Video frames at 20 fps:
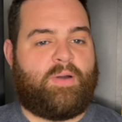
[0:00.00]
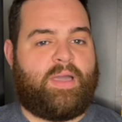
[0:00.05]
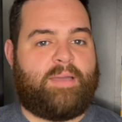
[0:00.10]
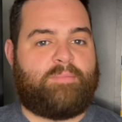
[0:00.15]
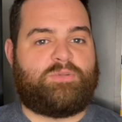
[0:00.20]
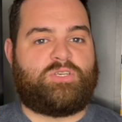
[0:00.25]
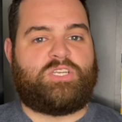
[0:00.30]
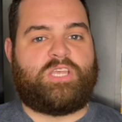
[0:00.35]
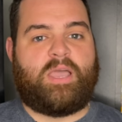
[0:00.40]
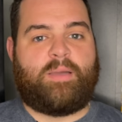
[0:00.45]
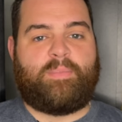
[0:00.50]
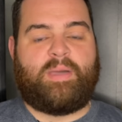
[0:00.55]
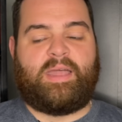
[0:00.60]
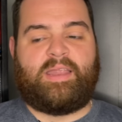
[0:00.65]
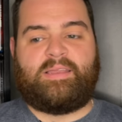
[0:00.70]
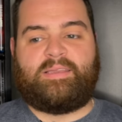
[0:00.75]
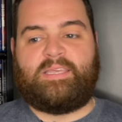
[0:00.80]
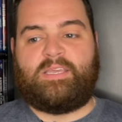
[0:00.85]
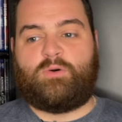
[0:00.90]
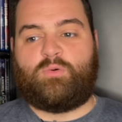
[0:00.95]
MGM had
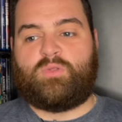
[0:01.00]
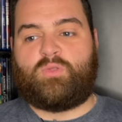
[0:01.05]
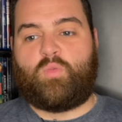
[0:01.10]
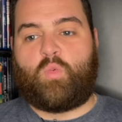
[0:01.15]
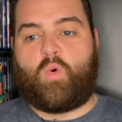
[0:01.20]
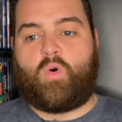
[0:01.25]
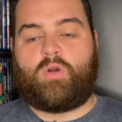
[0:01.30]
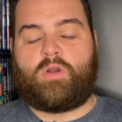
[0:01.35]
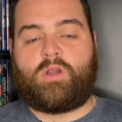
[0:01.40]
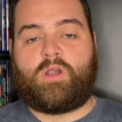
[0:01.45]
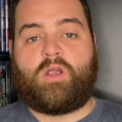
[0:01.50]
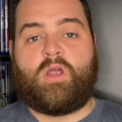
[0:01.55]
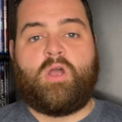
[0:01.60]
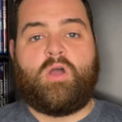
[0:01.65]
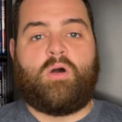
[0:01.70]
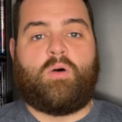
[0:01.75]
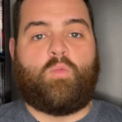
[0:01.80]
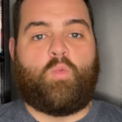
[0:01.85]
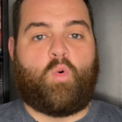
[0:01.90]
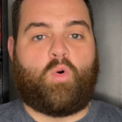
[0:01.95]
a deal with Warner.
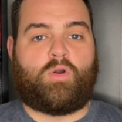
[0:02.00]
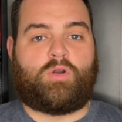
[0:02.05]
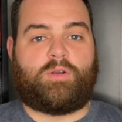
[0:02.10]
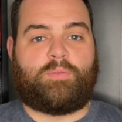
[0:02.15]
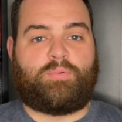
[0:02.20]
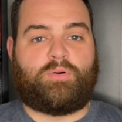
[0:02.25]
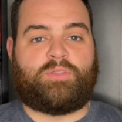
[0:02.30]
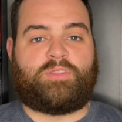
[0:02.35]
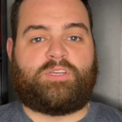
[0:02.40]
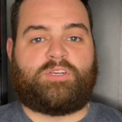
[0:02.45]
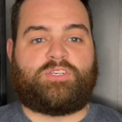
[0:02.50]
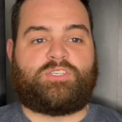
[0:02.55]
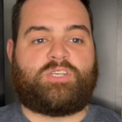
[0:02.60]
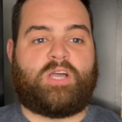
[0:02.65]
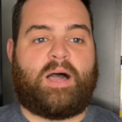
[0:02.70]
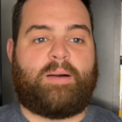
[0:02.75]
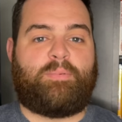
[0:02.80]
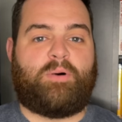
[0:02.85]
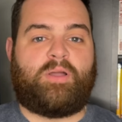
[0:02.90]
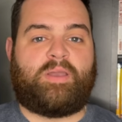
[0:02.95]
Warner put their
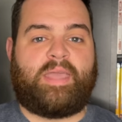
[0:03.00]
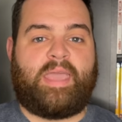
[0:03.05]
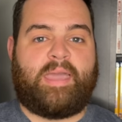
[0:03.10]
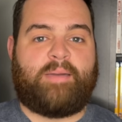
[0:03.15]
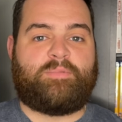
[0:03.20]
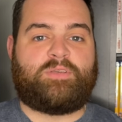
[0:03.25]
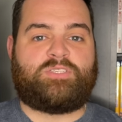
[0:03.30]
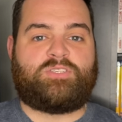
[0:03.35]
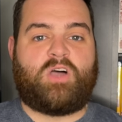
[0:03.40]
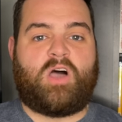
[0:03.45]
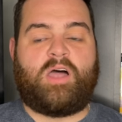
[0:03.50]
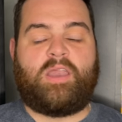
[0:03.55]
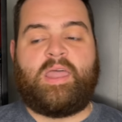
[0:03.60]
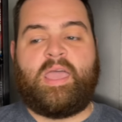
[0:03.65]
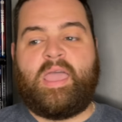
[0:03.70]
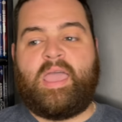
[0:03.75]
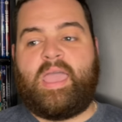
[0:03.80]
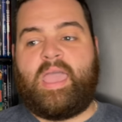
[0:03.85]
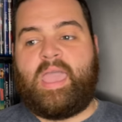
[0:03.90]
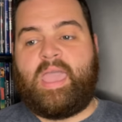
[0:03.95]
shop on Amazon.
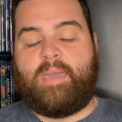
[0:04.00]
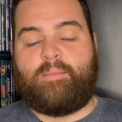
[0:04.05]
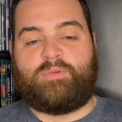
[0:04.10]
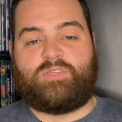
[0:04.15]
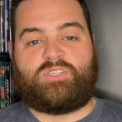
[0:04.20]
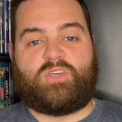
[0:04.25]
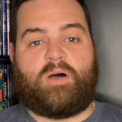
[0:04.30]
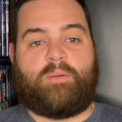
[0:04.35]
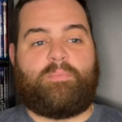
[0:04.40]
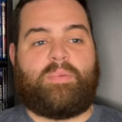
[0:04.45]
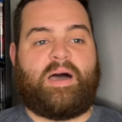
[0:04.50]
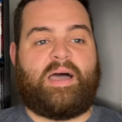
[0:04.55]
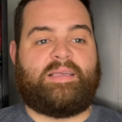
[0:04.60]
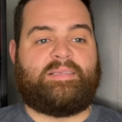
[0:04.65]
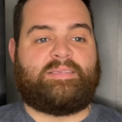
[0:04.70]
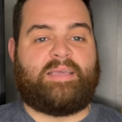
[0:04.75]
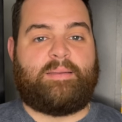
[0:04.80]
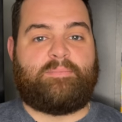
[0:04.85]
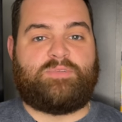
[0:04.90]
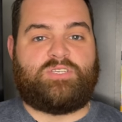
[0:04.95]
Amazon
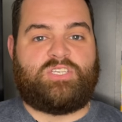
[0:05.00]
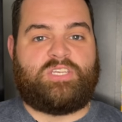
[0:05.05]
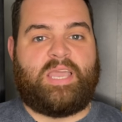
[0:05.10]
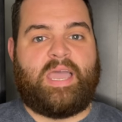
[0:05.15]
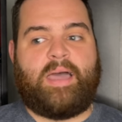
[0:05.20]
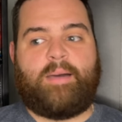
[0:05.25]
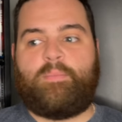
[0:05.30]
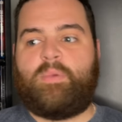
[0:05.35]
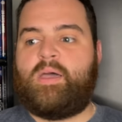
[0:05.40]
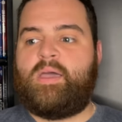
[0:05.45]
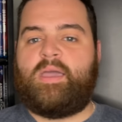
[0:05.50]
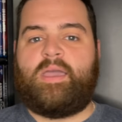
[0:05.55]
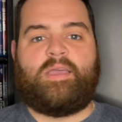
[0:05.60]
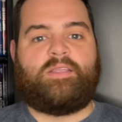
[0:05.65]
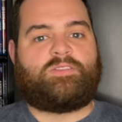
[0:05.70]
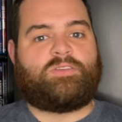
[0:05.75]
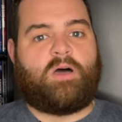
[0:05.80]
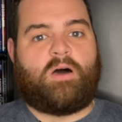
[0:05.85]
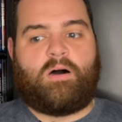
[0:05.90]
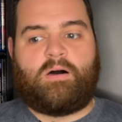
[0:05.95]
buys MGM.
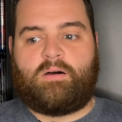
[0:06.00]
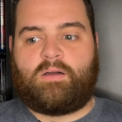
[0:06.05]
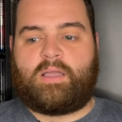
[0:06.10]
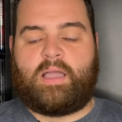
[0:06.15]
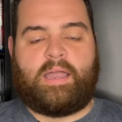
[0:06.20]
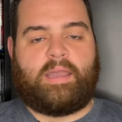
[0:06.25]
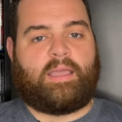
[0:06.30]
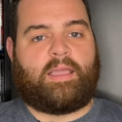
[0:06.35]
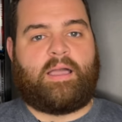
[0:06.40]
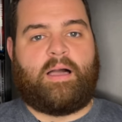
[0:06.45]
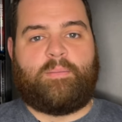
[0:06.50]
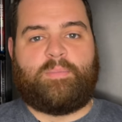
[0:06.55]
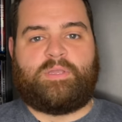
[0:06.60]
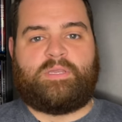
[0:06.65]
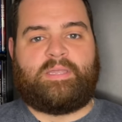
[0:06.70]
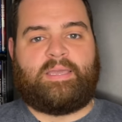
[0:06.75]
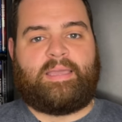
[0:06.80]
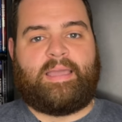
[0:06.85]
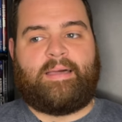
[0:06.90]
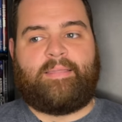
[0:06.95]
It's all kind of
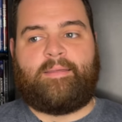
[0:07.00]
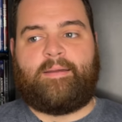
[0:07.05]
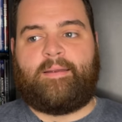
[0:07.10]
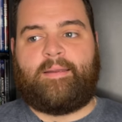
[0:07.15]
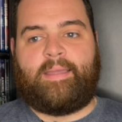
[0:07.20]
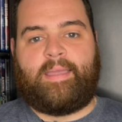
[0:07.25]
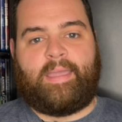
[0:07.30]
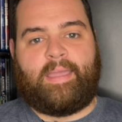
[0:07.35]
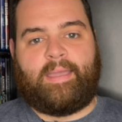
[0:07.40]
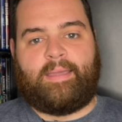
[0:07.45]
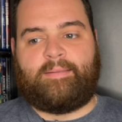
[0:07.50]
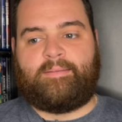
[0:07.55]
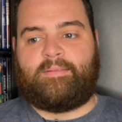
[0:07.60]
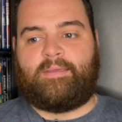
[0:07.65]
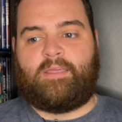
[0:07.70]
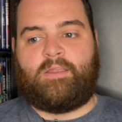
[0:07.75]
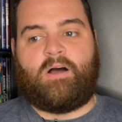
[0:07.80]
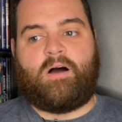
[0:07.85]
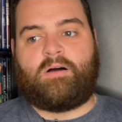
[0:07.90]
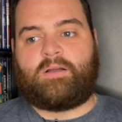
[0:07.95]
coming together, and
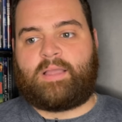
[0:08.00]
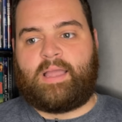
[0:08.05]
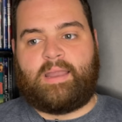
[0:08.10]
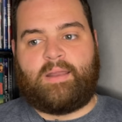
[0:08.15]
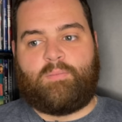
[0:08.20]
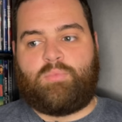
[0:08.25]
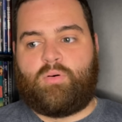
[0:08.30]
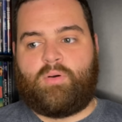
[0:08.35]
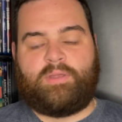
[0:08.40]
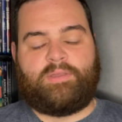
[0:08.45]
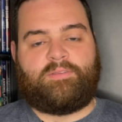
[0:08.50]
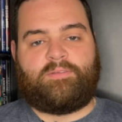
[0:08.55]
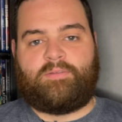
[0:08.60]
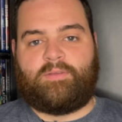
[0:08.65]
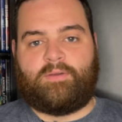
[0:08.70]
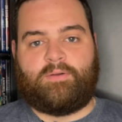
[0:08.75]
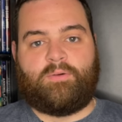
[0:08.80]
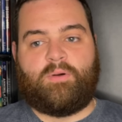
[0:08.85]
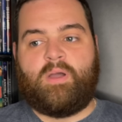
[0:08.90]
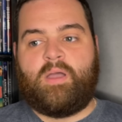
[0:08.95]
it all kind of points
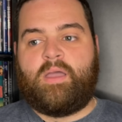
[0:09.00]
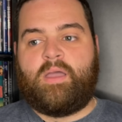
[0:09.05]
to,